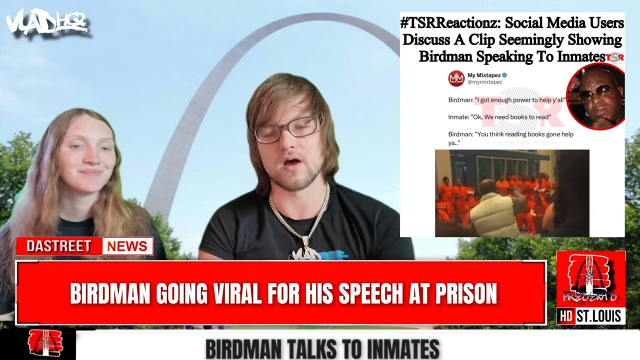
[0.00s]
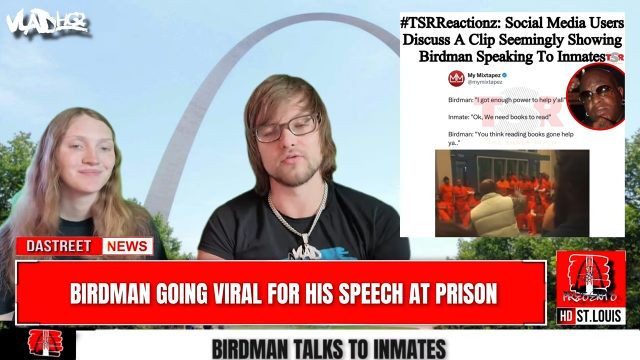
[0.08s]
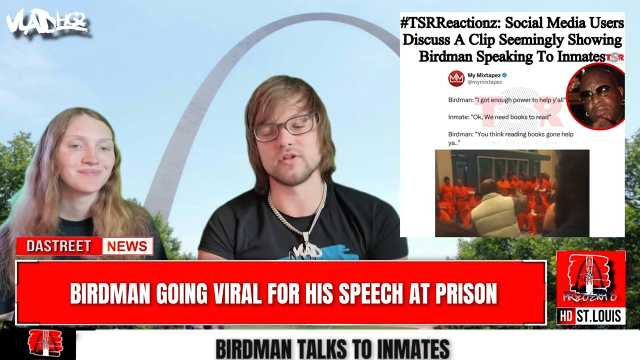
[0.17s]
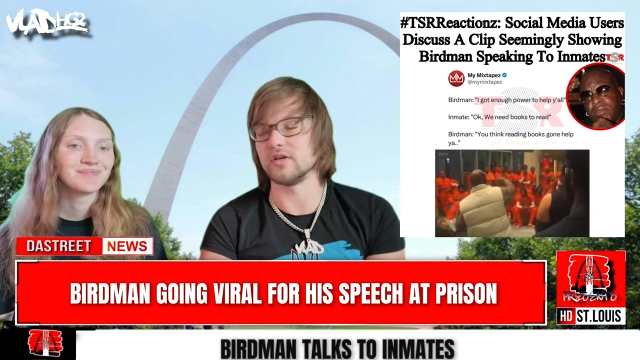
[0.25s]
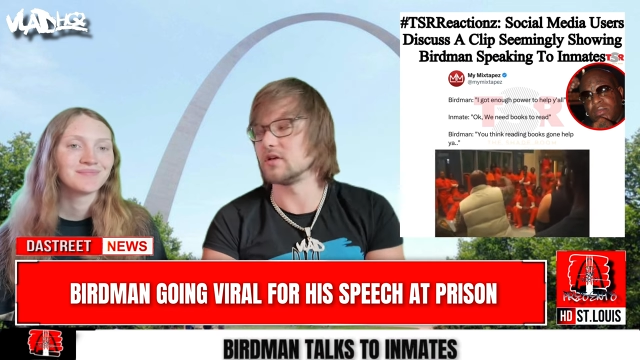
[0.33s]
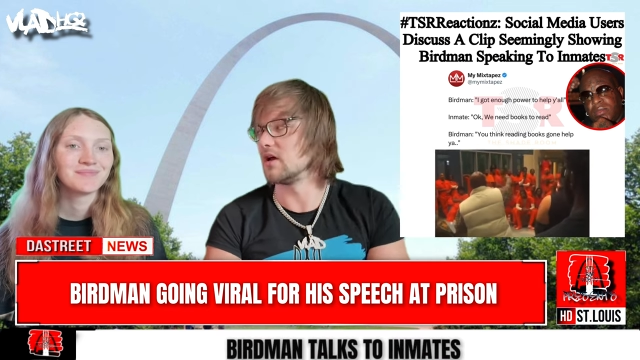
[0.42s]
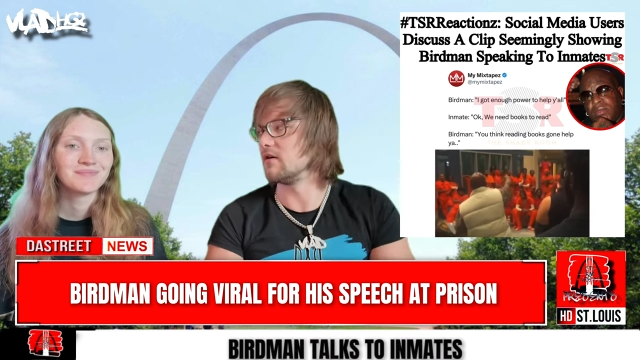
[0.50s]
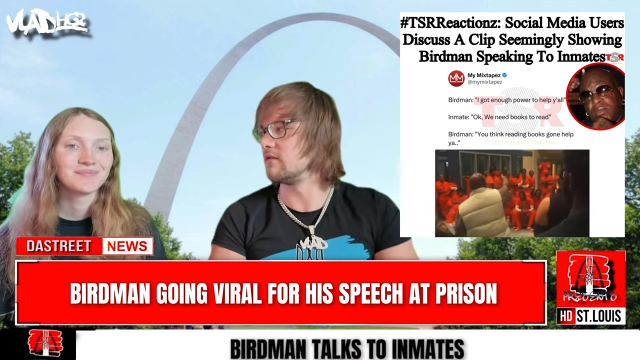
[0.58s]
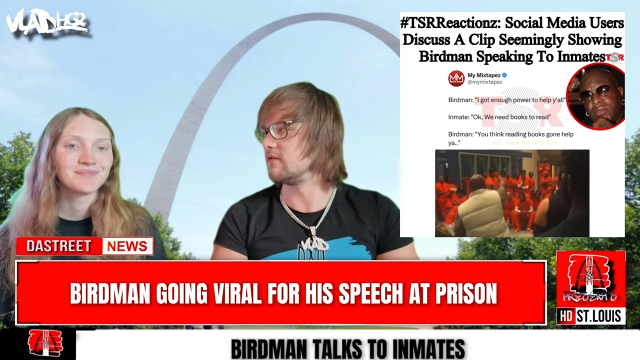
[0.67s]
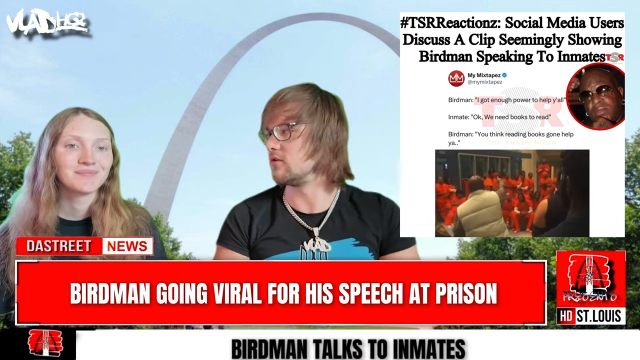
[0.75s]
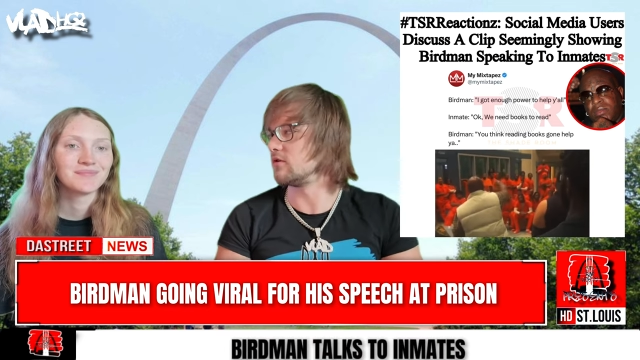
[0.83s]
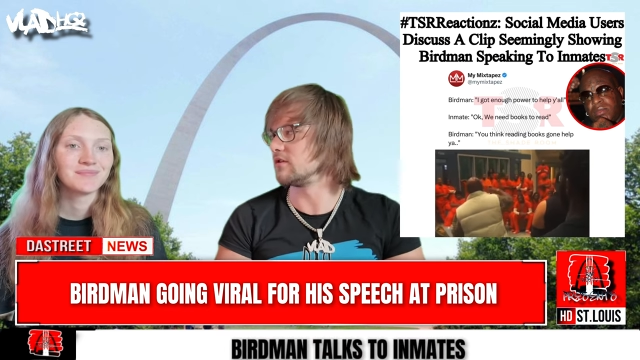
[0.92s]
Speaker 1: I don't think you can
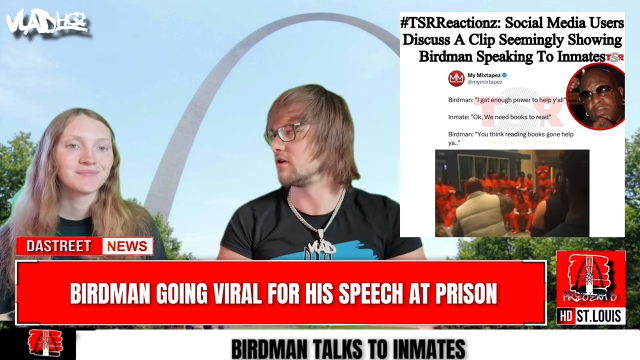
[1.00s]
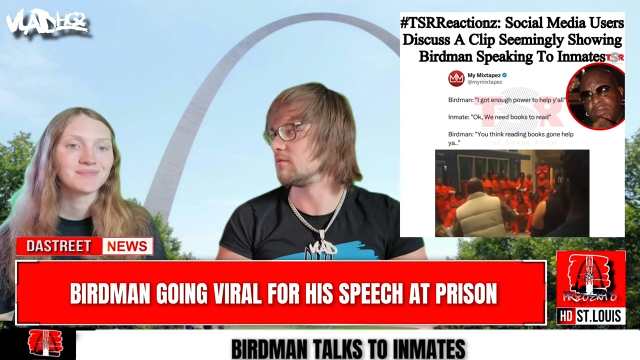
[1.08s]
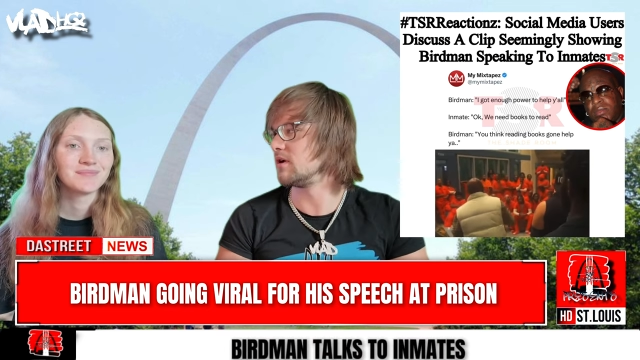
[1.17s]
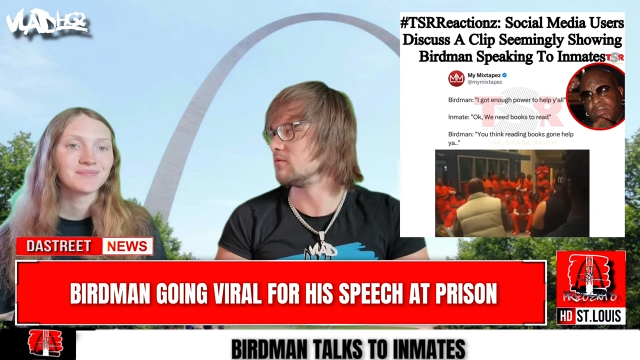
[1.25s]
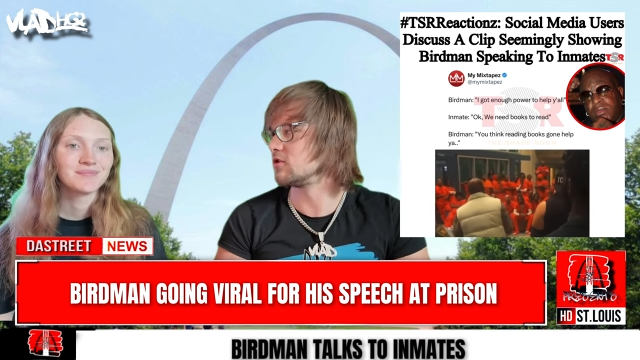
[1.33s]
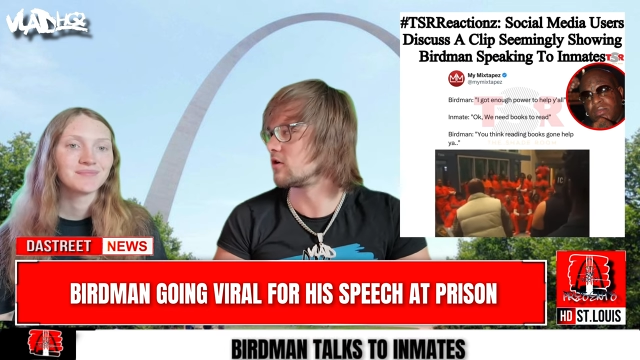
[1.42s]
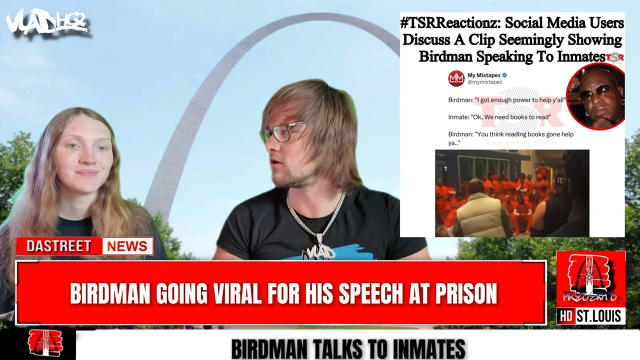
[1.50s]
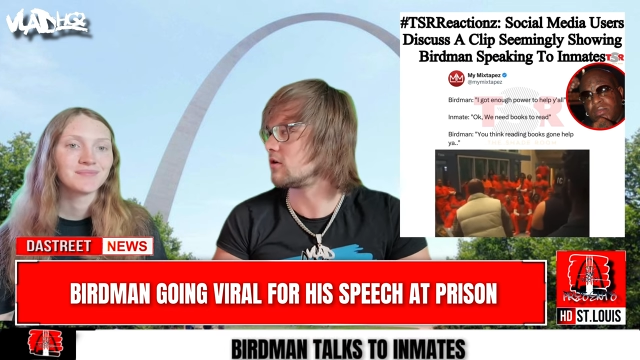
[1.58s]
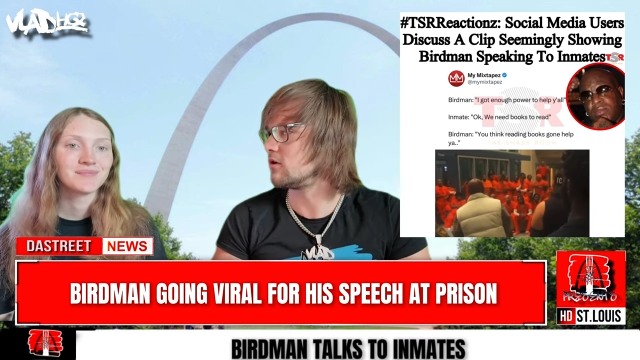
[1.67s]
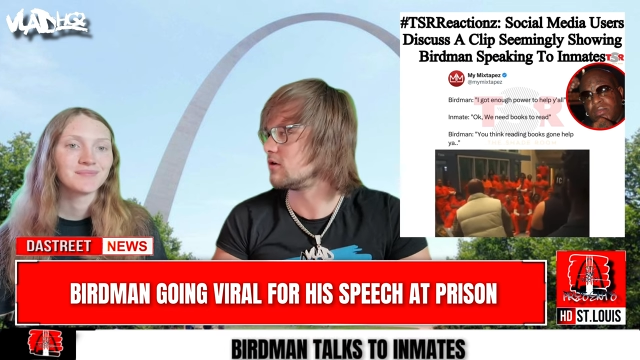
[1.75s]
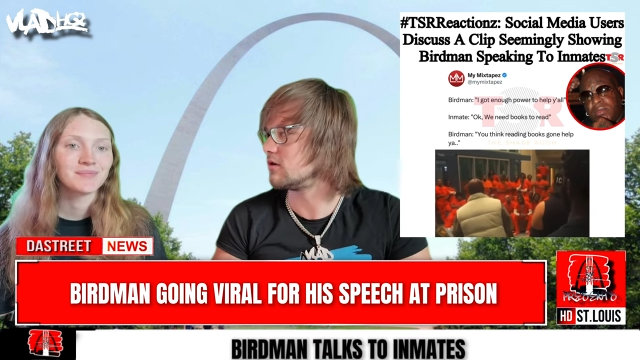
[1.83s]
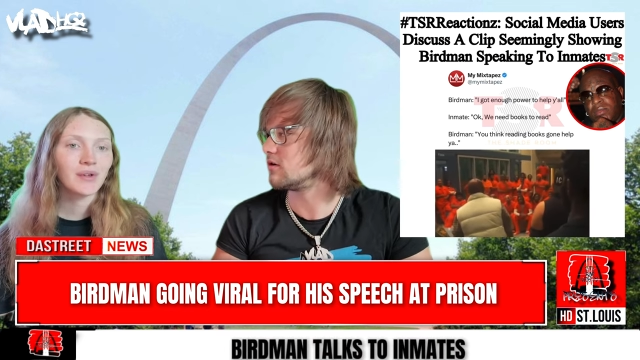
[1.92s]
have a phone in their bed,
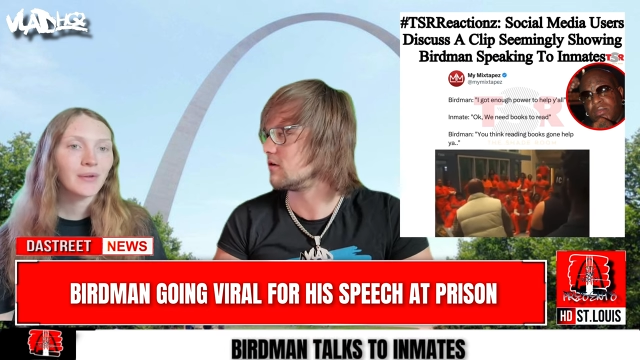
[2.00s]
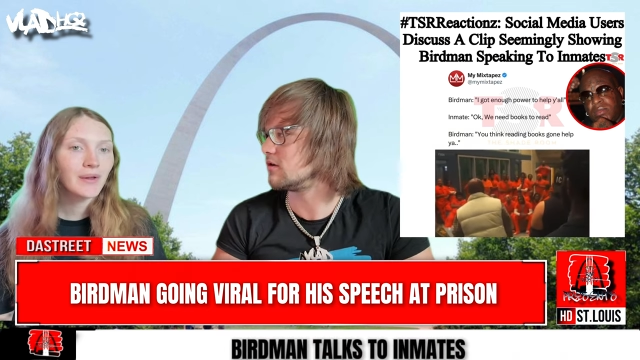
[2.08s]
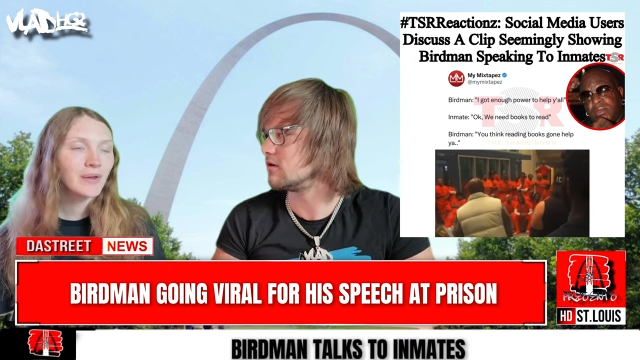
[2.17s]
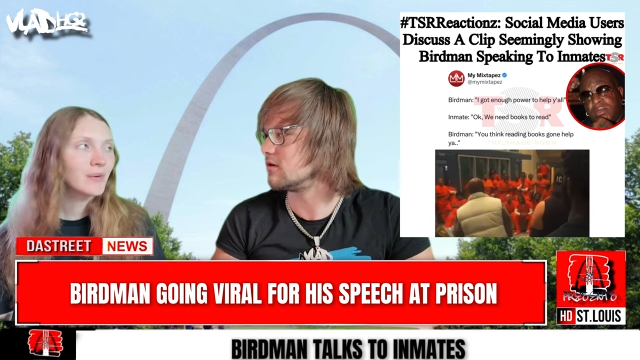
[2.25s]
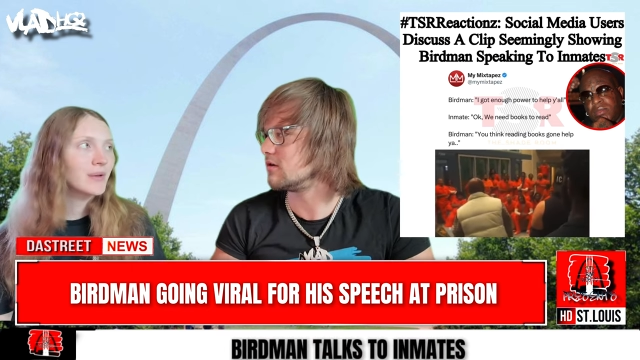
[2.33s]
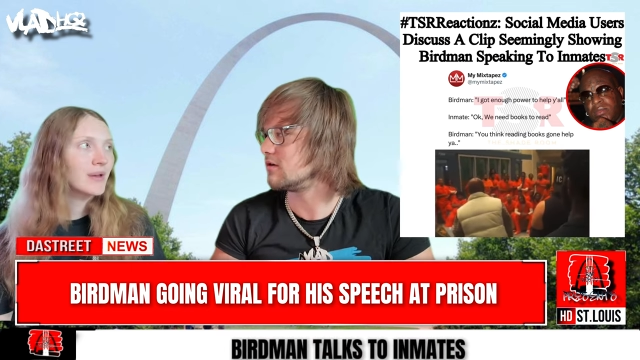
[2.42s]
bro. I think